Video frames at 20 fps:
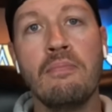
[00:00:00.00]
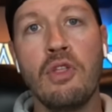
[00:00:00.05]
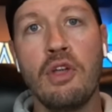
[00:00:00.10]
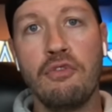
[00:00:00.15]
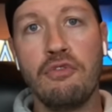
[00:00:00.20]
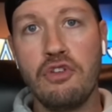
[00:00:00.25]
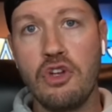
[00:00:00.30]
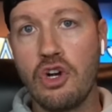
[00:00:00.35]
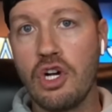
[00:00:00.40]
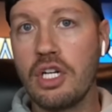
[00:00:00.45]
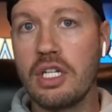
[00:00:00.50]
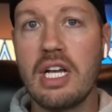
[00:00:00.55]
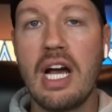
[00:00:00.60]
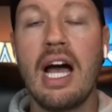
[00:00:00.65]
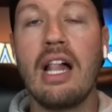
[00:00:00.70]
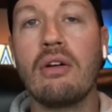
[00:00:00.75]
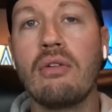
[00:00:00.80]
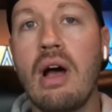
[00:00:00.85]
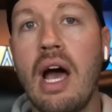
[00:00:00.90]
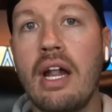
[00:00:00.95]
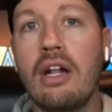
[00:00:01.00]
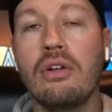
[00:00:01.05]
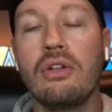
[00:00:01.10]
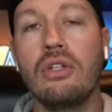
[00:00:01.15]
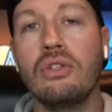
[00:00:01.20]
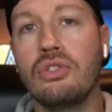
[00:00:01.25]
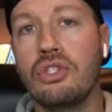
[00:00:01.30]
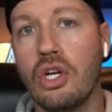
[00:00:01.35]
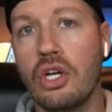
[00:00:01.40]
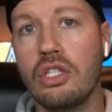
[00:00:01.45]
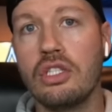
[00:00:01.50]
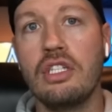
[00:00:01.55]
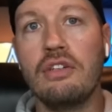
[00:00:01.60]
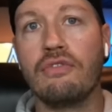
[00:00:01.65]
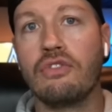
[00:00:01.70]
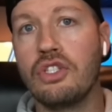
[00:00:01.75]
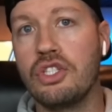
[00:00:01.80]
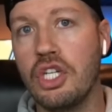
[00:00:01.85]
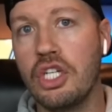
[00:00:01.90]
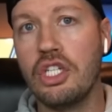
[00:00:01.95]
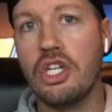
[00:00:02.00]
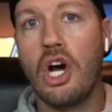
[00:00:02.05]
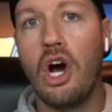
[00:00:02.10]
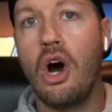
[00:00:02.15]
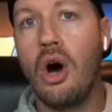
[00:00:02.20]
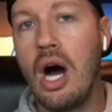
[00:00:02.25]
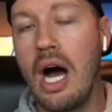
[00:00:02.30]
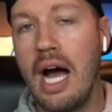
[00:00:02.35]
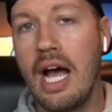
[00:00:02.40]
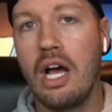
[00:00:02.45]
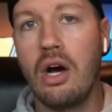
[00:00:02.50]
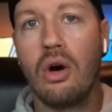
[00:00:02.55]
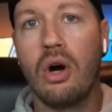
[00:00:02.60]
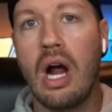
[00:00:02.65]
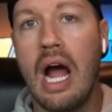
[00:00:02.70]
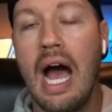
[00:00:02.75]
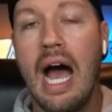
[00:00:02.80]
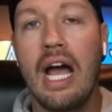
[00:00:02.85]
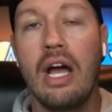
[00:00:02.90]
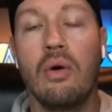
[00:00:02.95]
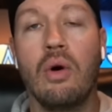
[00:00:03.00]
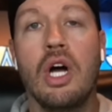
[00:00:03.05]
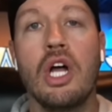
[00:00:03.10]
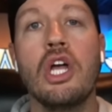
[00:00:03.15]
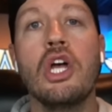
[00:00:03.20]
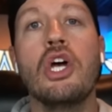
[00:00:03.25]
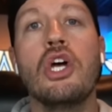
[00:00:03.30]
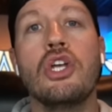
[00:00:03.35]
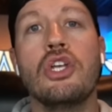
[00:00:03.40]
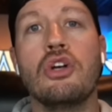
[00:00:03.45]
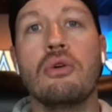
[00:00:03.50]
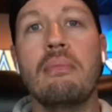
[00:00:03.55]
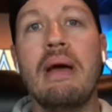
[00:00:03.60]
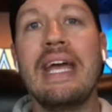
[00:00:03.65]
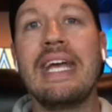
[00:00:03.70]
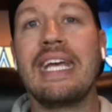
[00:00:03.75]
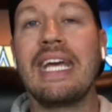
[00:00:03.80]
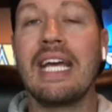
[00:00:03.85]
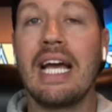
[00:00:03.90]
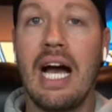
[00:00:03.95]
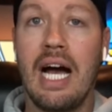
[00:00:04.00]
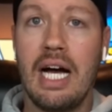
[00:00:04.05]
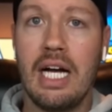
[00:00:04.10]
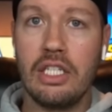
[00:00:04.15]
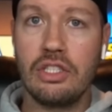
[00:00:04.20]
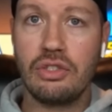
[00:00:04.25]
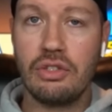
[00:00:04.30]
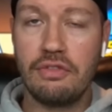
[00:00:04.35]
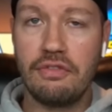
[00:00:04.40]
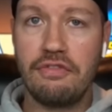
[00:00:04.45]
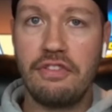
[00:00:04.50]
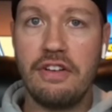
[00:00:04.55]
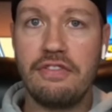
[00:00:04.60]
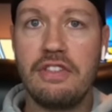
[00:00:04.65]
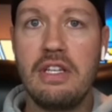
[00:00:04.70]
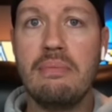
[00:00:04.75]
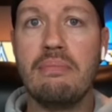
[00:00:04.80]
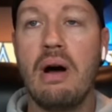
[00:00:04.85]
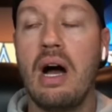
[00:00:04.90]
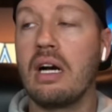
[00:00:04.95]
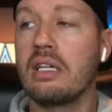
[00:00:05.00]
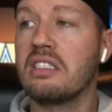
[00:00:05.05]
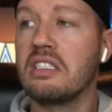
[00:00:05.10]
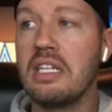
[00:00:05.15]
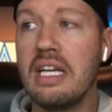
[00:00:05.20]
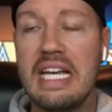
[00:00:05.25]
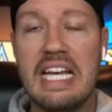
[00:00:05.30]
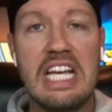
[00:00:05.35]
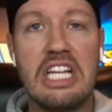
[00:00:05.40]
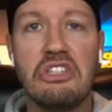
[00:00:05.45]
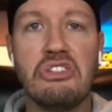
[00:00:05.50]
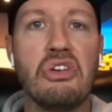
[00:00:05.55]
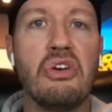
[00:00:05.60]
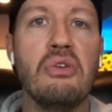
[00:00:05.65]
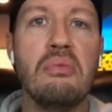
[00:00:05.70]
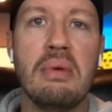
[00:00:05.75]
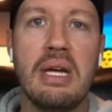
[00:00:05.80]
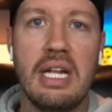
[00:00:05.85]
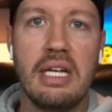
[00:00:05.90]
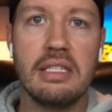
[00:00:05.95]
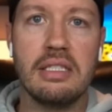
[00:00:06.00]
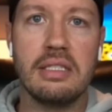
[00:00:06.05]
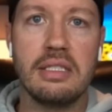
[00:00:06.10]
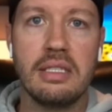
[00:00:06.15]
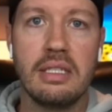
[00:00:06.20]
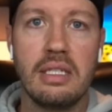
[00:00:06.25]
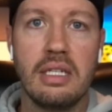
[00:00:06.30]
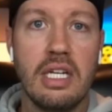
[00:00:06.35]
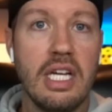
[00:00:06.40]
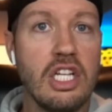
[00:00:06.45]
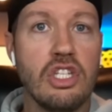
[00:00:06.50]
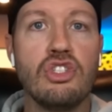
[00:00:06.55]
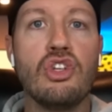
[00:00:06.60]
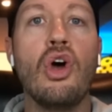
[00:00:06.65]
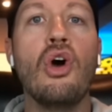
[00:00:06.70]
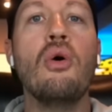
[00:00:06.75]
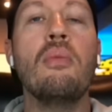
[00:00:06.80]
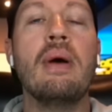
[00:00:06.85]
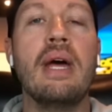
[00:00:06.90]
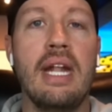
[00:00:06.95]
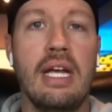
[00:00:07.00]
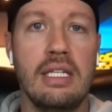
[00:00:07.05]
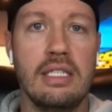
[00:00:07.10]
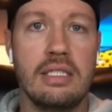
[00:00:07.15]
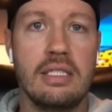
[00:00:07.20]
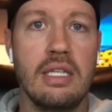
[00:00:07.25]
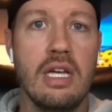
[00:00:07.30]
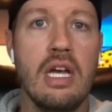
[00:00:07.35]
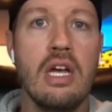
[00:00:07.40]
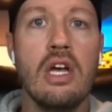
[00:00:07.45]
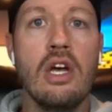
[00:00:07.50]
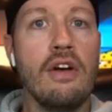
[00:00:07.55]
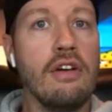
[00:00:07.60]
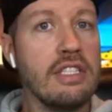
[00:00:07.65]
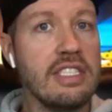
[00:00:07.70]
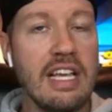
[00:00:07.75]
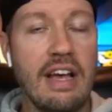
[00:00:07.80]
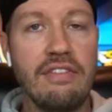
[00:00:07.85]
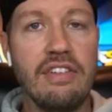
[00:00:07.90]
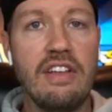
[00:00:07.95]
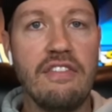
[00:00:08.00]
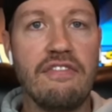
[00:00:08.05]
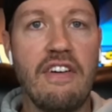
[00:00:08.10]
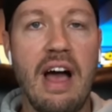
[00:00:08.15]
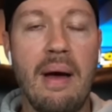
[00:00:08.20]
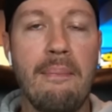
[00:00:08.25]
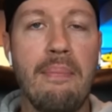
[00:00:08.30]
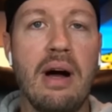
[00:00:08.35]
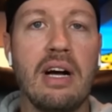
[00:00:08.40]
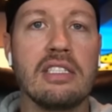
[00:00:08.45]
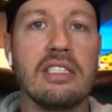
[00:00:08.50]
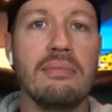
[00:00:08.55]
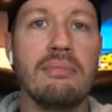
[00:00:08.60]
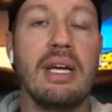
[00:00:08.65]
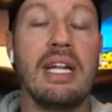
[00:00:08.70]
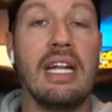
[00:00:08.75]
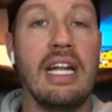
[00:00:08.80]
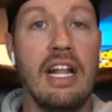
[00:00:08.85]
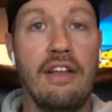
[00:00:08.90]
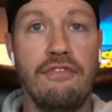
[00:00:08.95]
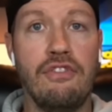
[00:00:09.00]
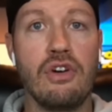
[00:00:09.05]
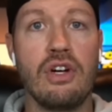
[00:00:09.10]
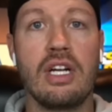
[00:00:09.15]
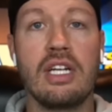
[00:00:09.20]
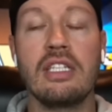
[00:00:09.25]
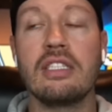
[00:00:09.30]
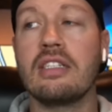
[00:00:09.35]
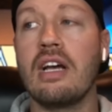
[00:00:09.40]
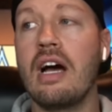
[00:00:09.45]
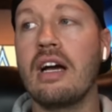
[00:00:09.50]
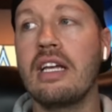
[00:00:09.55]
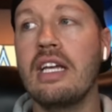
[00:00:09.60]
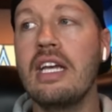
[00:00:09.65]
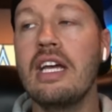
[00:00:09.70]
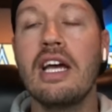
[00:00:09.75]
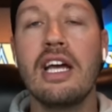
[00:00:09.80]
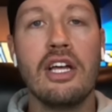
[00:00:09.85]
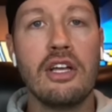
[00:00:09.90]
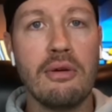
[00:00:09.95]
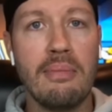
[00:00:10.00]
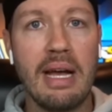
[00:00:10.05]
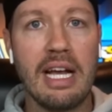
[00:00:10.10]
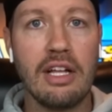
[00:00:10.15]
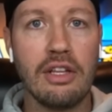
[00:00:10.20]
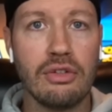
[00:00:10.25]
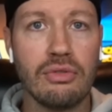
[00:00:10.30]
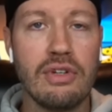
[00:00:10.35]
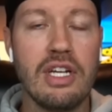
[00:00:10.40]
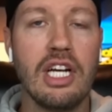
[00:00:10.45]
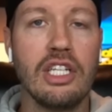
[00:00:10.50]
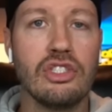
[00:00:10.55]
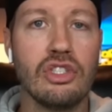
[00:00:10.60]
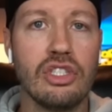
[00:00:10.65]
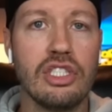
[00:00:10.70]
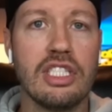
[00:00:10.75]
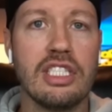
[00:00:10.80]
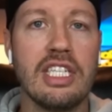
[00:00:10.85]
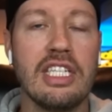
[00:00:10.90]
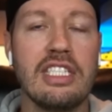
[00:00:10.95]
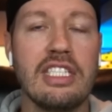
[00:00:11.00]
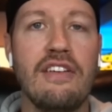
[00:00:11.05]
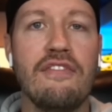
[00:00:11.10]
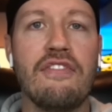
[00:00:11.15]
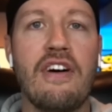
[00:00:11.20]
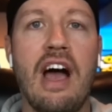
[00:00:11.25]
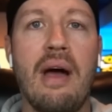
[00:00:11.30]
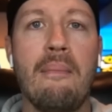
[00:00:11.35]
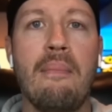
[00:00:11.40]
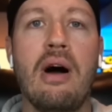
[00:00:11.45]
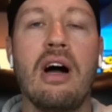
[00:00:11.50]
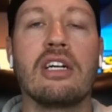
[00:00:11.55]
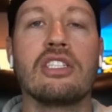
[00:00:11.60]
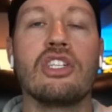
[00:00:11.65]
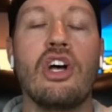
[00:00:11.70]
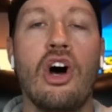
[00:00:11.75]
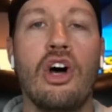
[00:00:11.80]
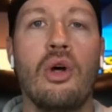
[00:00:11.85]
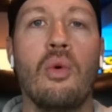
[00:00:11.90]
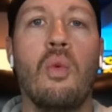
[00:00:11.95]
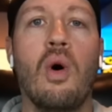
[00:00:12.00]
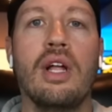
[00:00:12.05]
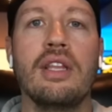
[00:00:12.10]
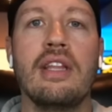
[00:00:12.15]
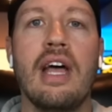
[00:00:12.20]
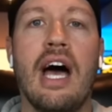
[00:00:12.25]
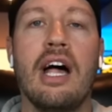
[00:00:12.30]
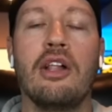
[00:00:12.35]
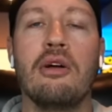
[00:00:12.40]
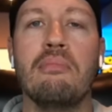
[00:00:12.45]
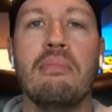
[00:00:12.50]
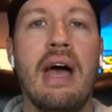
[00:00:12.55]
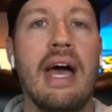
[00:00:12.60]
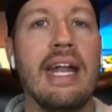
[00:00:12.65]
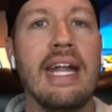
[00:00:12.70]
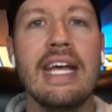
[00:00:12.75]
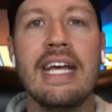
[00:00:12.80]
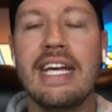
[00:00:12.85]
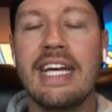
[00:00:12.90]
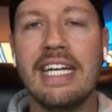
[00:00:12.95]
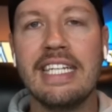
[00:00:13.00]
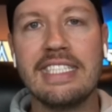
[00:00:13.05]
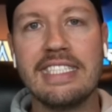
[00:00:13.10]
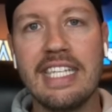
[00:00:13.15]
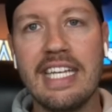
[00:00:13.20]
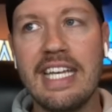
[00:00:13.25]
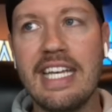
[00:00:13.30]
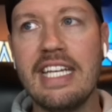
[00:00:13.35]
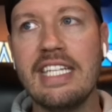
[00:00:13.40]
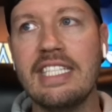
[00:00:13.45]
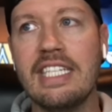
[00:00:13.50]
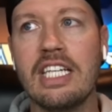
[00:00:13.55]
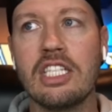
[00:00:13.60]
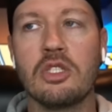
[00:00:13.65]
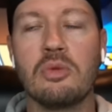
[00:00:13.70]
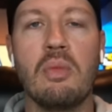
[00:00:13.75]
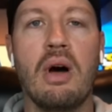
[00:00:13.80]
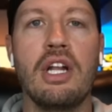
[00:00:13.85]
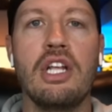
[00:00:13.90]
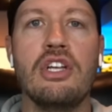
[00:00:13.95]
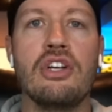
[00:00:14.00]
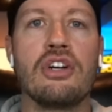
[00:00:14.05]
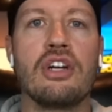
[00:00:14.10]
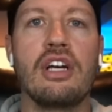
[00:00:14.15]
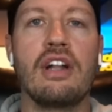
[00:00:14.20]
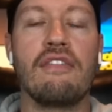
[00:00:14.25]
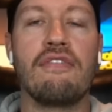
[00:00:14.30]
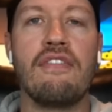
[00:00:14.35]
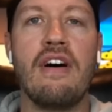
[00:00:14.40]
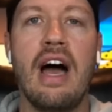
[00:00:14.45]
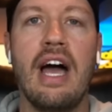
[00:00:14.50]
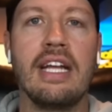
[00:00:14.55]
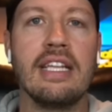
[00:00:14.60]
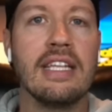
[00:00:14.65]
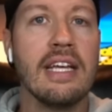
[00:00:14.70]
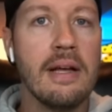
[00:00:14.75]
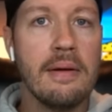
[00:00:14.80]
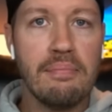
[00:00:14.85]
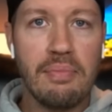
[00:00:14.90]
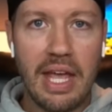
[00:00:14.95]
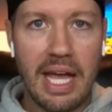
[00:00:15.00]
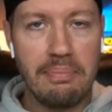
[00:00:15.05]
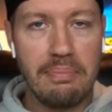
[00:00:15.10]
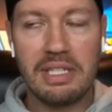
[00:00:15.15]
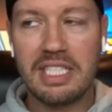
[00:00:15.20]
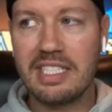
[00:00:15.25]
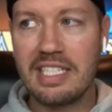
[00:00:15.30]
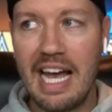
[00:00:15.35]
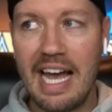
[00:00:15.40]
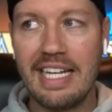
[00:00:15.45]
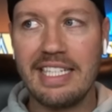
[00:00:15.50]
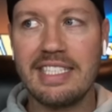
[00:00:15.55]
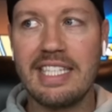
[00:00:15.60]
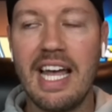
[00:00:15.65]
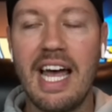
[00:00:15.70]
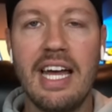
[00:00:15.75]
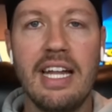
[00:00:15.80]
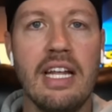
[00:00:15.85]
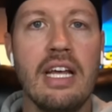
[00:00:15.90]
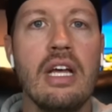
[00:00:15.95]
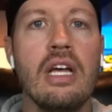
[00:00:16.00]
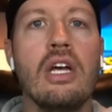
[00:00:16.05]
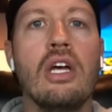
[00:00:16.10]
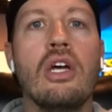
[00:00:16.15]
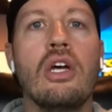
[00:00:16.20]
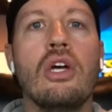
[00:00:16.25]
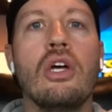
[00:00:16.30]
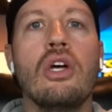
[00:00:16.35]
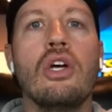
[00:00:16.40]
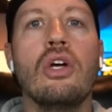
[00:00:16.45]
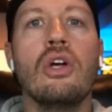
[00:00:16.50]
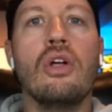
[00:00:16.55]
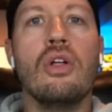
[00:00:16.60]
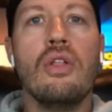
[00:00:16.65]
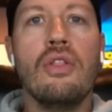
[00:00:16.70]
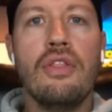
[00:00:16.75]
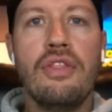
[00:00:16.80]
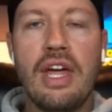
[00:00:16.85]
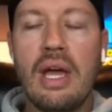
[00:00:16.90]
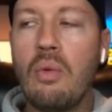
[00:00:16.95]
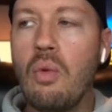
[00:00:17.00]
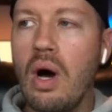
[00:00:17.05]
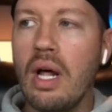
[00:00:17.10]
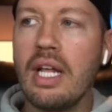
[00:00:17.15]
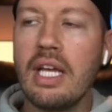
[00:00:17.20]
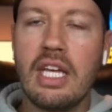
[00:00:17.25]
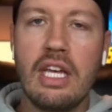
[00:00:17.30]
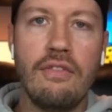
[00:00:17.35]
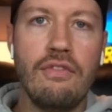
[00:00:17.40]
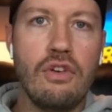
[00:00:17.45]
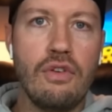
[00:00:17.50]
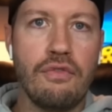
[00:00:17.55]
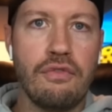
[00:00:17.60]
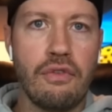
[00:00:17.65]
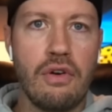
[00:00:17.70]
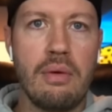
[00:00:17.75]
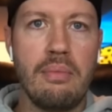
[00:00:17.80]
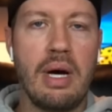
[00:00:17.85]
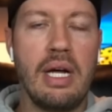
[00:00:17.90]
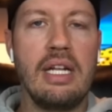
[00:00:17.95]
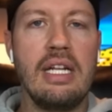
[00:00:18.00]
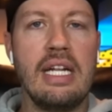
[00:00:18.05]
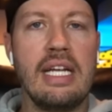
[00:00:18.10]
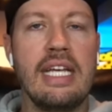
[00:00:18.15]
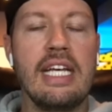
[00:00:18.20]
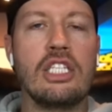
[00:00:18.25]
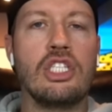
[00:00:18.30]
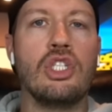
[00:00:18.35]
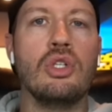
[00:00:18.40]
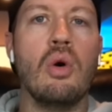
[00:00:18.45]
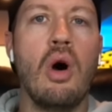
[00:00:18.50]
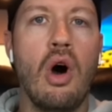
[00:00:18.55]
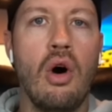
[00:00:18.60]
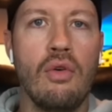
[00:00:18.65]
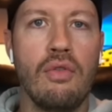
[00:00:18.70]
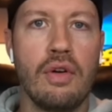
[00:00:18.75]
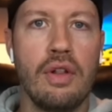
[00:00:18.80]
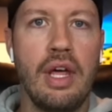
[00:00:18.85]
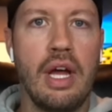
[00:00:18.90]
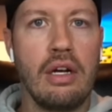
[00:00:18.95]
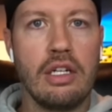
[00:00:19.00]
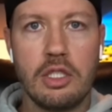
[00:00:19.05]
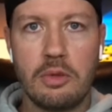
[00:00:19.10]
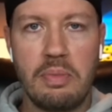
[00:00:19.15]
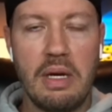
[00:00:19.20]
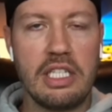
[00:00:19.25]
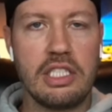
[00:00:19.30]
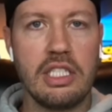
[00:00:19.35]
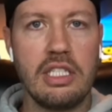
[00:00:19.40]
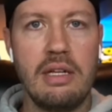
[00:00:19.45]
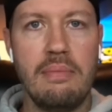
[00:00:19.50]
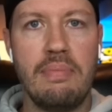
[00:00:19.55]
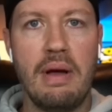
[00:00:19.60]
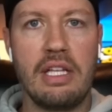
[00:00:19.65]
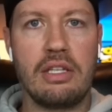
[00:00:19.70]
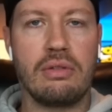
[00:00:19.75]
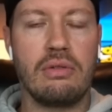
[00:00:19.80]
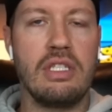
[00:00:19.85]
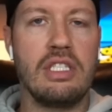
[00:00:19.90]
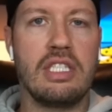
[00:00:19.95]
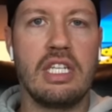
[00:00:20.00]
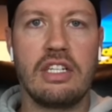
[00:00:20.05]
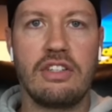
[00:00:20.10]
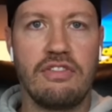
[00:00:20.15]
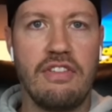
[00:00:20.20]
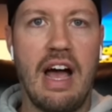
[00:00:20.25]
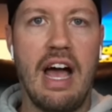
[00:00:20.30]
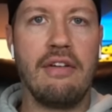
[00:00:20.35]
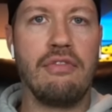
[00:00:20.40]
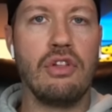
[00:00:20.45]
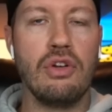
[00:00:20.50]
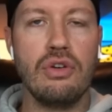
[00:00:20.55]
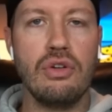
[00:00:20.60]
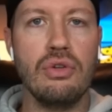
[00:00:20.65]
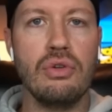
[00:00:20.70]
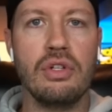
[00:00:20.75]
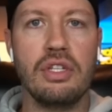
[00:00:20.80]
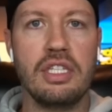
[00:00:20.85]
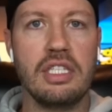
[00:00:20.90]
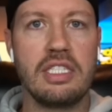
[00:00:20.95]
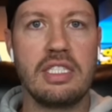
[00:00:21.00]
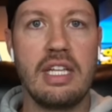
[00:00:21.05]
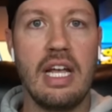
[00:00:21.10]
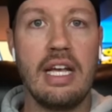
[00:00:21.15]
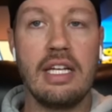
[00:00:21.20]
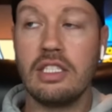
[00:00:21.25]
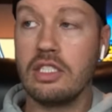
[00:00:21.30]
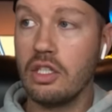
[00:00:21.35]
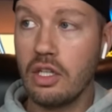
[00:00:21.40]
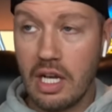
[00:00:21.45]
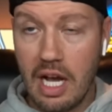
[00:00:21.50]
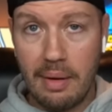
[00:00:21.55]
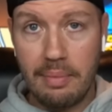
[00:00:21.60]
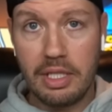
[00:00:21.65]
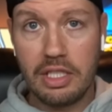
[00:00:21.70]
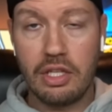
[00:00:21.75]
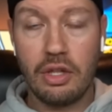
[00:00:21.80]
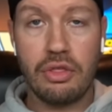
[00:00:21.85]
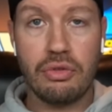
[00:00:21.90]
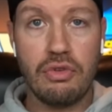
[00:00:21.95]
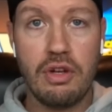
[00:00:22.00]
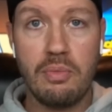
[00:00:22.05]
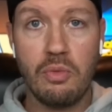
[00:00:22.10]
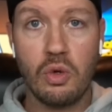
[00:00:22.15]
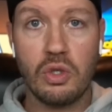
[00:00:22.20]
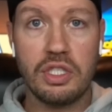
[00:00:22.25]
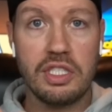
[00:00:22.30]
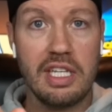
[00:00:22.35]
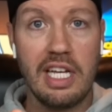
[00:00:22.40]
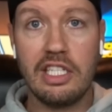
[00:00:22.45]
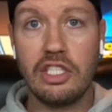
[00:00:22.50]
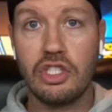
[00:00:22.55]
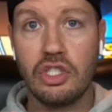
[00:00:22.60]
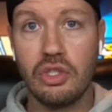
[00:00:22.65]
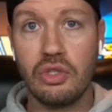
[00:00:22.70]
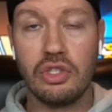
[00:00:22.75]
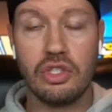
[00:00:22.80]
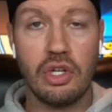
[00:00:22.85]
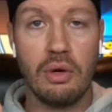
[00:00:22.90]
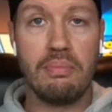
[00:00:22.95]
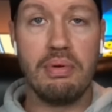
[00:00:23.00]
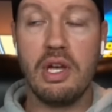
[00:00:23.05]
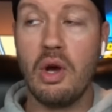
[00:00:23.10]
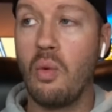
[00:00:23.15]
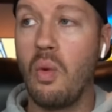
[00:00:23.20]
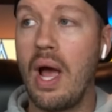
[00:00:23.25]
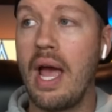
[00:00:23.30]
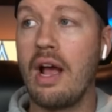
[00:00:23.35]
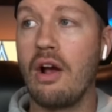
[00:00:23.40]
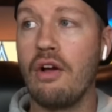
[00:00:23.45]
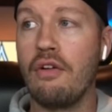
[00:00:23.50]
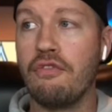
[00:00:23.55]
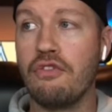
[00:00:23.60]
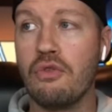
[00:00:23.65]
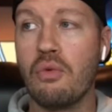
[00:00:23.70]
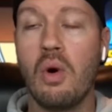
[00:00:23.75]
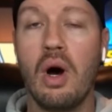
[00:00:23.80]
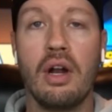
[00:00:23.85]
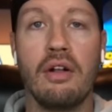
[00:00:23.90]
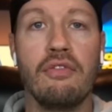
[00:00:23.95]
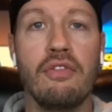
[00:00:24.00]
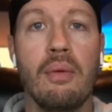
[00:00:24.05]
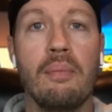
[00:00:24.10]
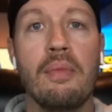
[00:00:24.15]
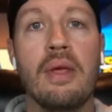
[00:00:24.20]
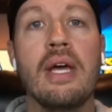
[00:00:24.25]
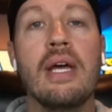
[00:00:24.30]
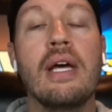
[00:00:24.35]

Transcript: If you're in Colorado, New Jersey, Virginia, Ohio, or Iowa, you're making 150 bucks in two minutes. In two minutes. 75 bucks a minute. If you're in Kentucky, you're making 365 bucks on a $1 bet. It's the easiest money you're going to find. And besides that, they want to give you free money to get you over there, especially Bet365. They're new to the states, coming to three more states soon. So be aware if you're one of them.